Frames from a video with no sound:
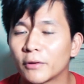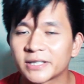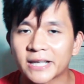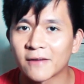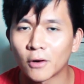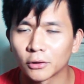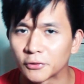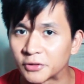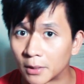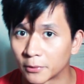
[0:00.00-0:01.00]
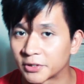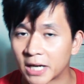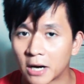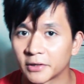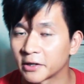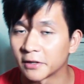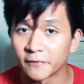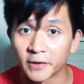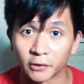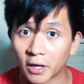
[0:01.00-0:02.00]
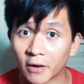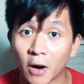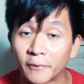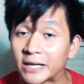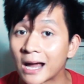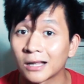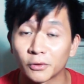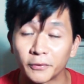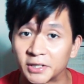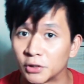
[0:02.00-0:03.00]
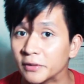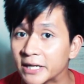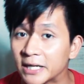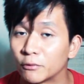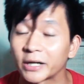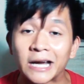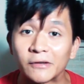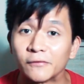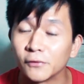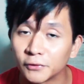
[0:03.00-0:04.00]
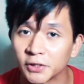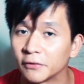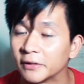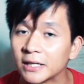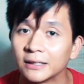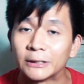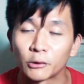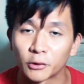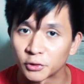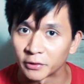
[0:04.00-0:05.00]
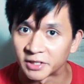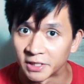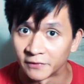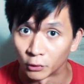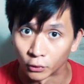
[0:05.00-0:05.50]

Once they have all those numbers down, they're going to figure out how many calories you need, what kind of food do you need in order to achieve your